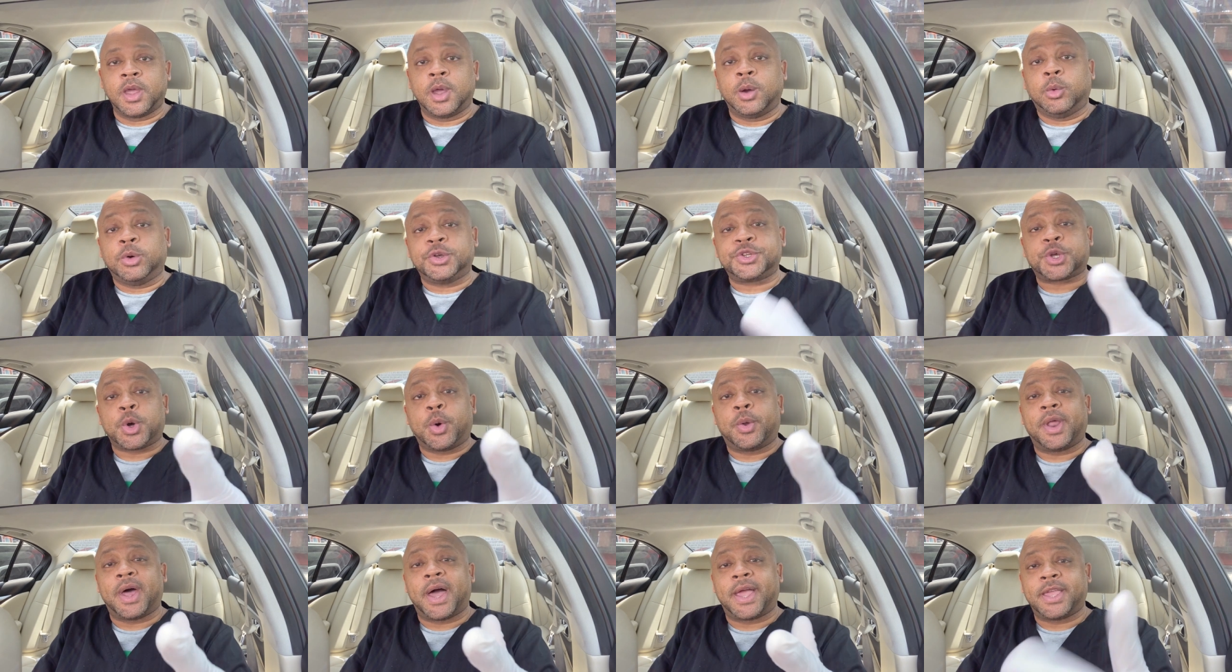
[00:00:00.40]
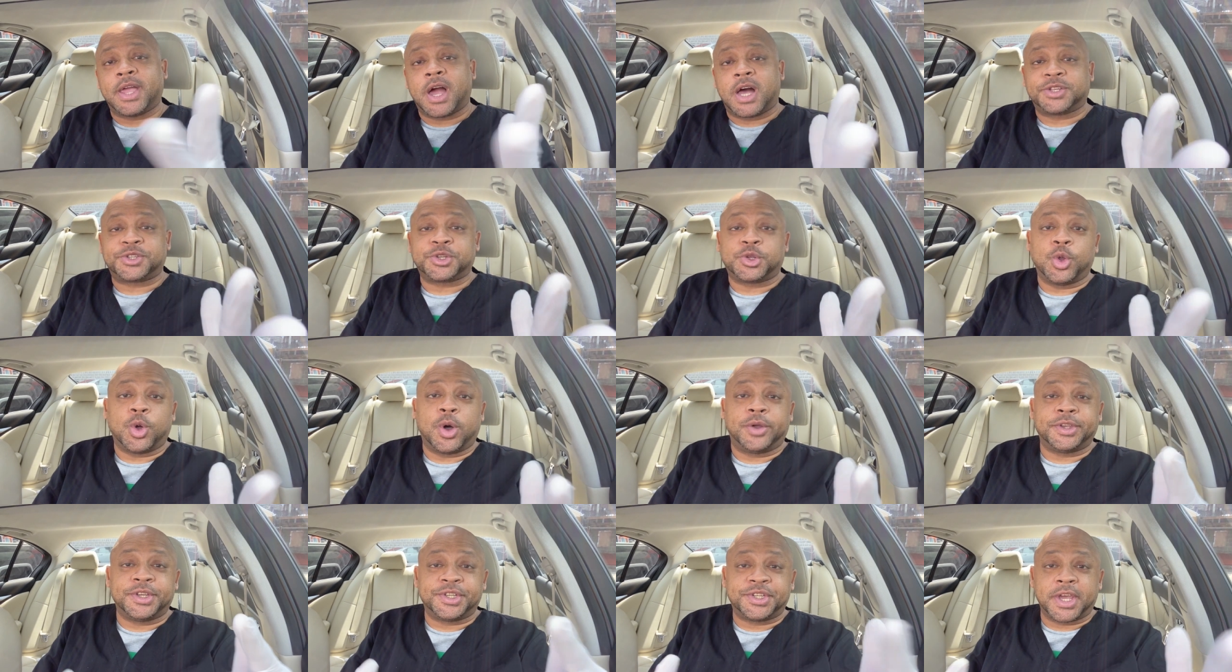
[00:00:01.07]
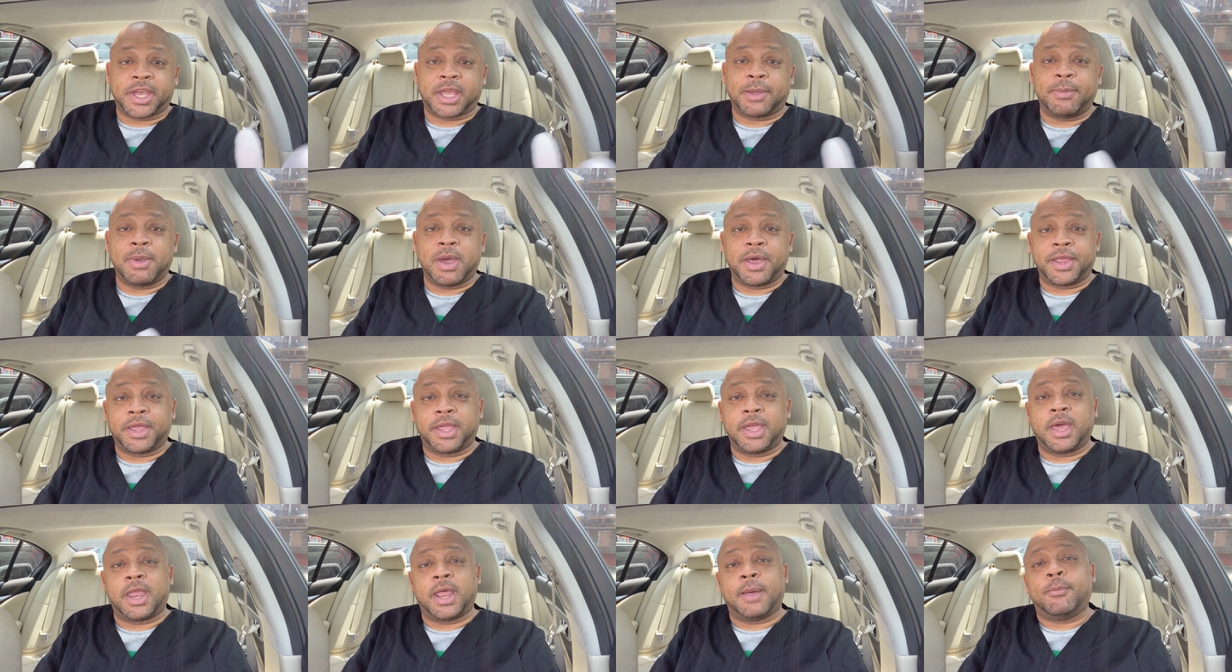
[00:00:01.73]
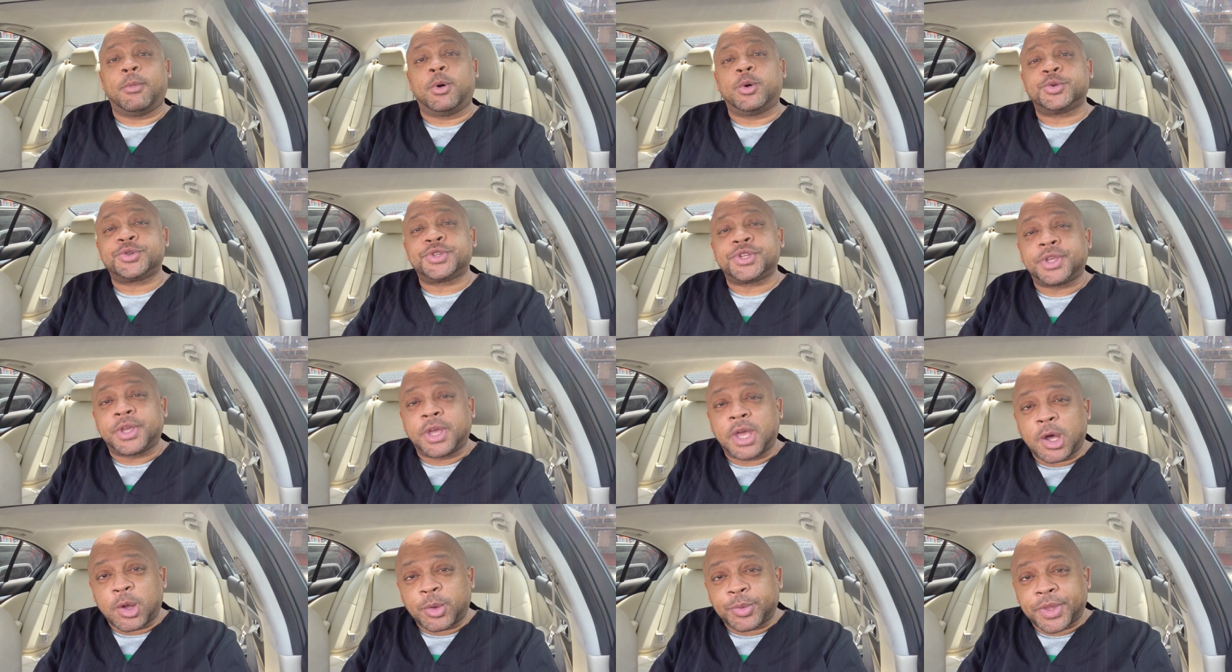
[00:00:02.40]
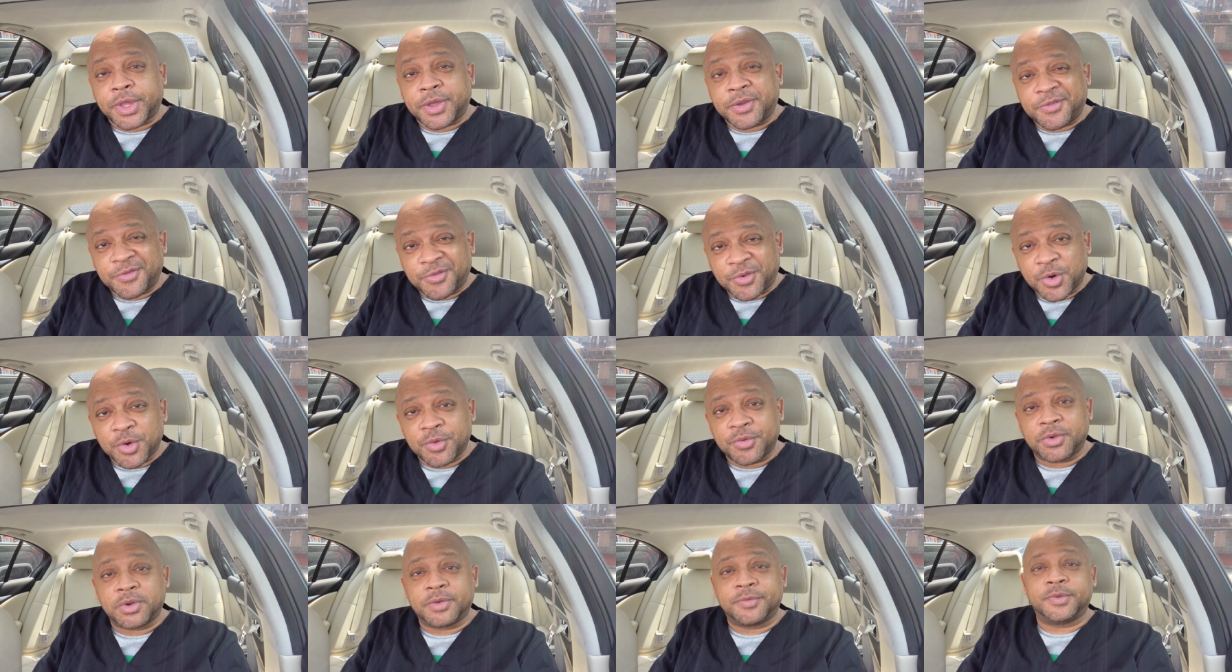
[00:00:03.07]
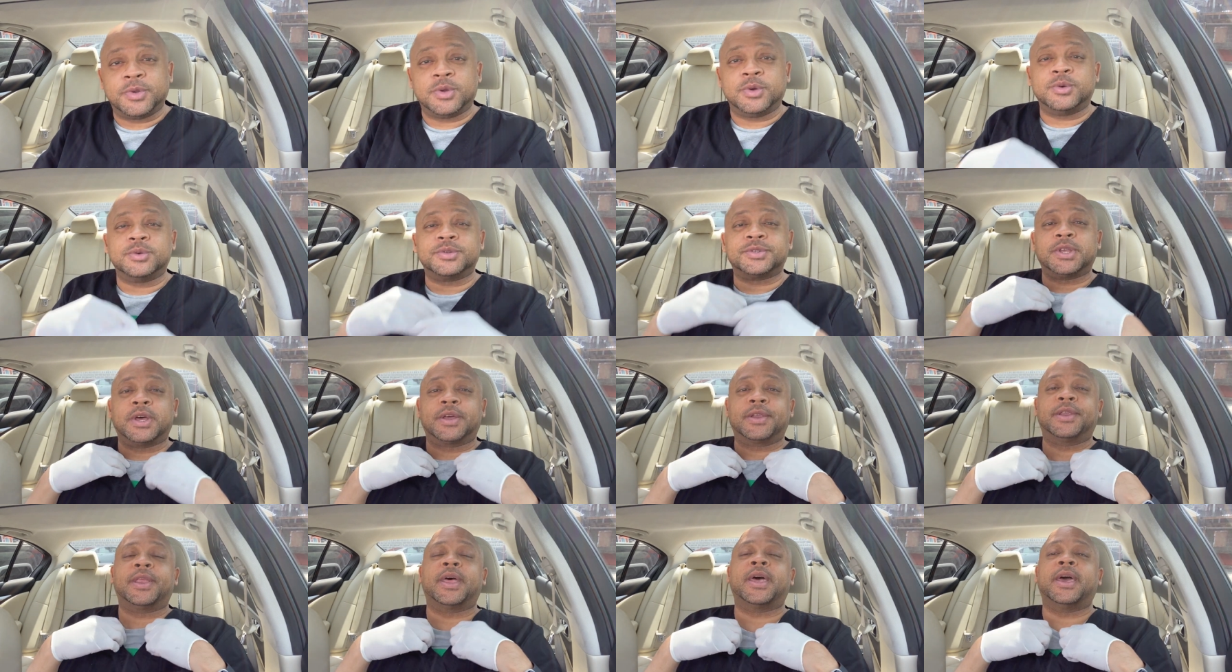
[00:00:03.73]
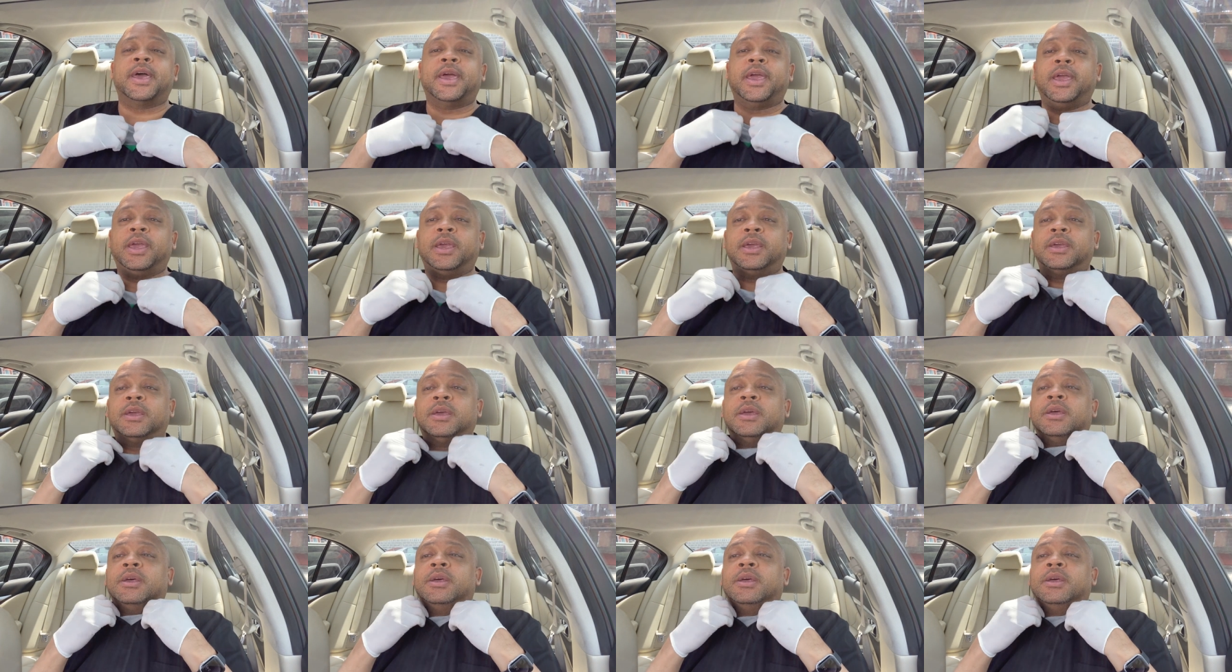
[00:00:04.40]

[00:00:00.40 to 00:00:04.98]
What's going on, y'all? It's Claude. You're checking me out again at Mostly Healthy Food Reviews. Now, today,